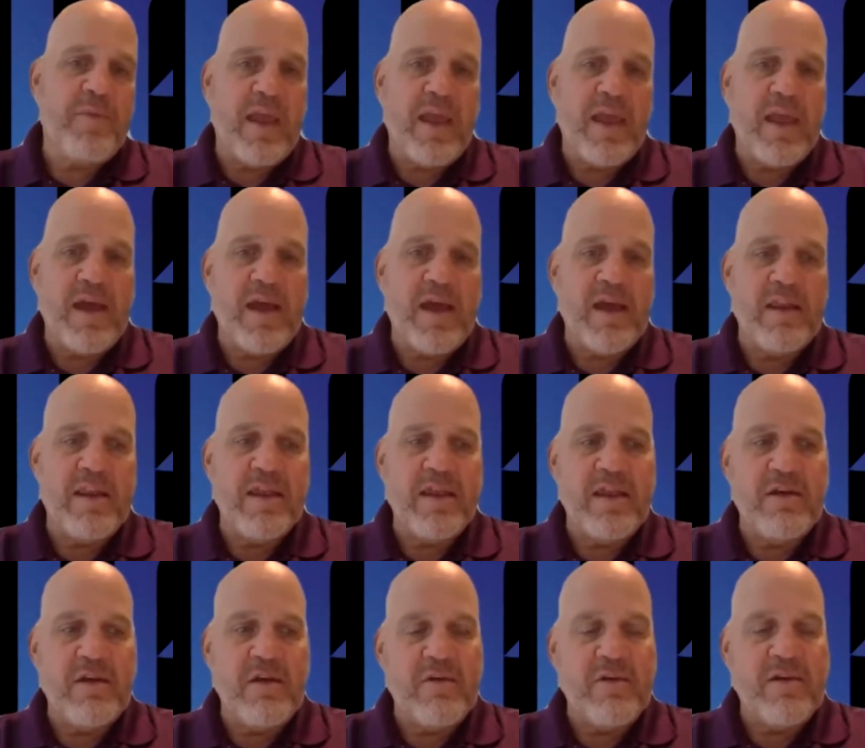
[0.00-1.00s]
And,
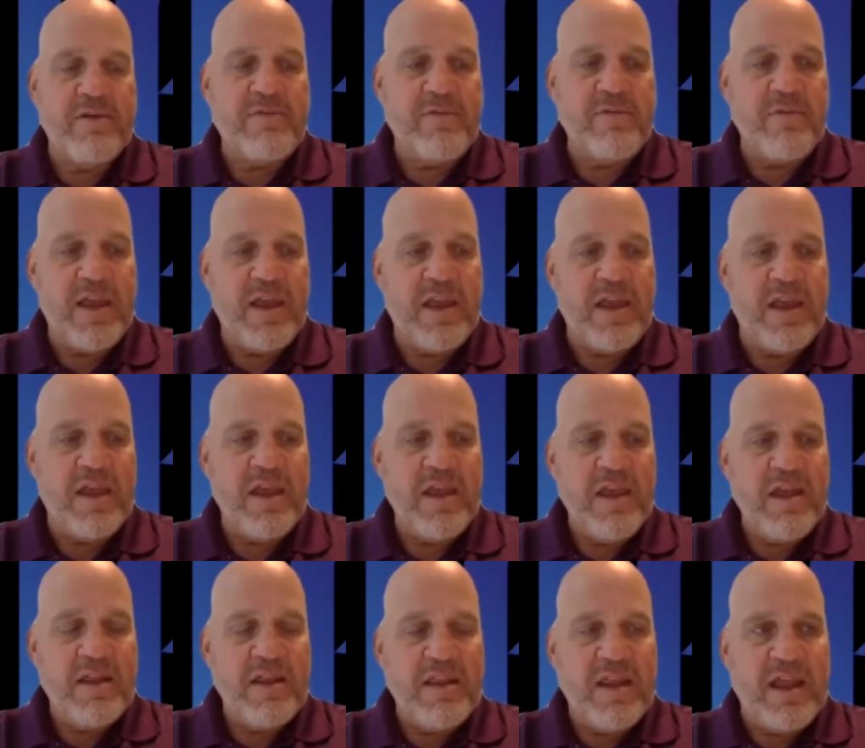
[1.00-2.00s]
if we
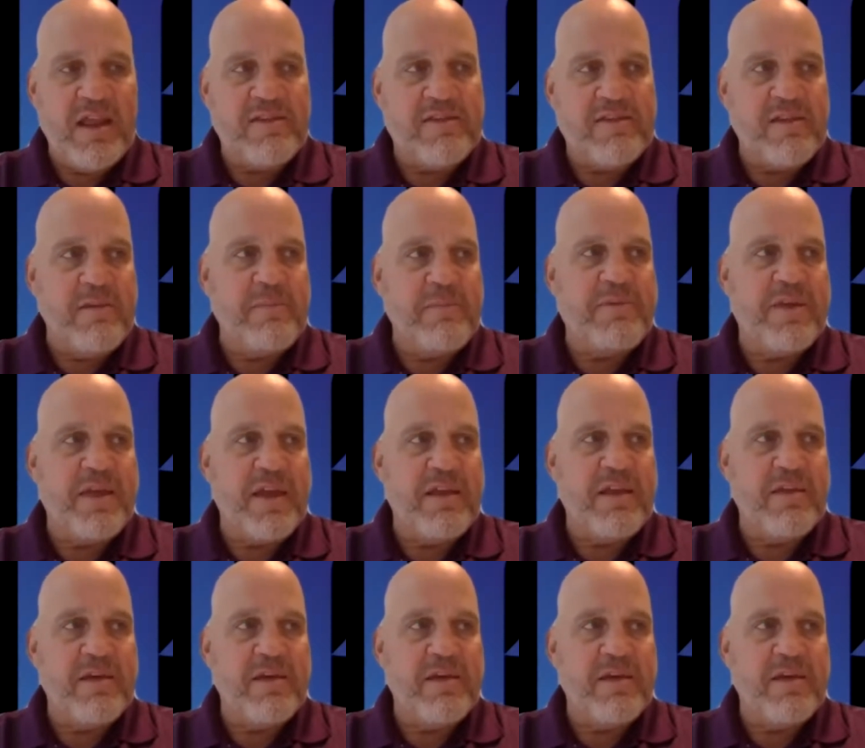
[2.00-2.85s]
need something,